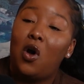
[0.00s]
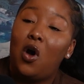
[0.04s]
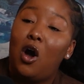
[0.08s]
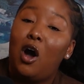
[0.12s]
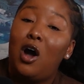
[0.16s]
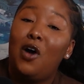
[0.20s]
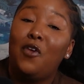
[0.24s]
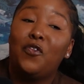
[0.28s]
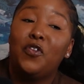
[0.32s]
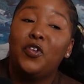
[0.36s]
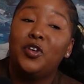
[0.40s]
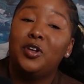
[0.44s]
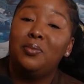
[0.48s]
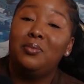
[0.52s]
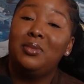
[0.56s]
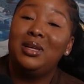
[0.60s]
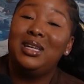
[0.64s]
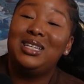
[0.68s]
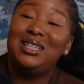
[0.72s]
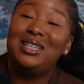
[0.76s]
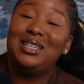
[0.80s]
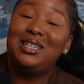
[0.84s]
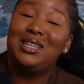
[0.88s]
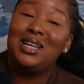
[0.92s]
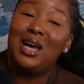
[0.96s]
offered
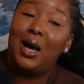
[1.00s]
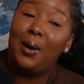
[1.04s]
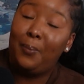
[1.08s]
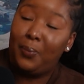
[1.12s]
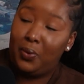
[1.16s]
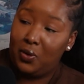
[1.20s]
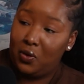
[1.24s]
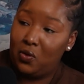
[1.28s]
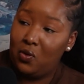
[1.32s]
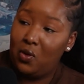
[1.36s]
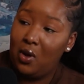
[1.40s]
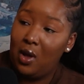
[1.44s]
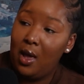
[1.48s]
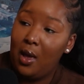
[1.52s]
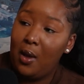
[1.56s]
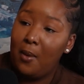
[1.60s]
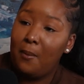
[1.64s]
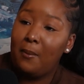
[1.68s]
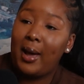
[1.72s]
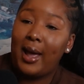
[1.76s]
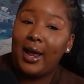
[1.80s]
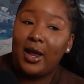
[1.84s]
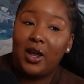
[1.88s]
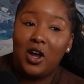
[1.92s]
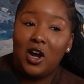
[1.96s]
me double
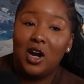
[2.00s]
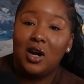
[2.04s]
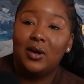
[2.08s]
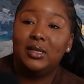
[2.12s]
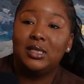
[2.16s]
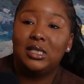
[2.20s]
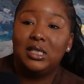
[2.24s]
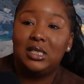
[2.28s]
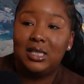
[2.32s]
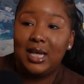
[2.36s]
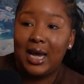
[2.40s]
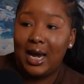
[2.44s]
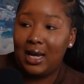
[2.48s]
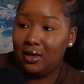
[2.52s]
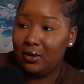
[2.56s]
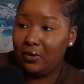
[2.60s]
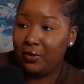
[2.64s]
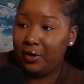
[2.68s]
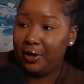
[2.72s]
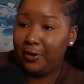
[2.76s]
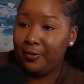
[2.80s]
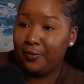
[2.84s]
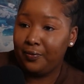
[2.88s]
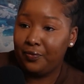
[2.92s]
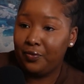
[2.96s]
my current
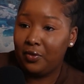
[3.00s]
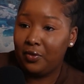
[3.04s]
salary.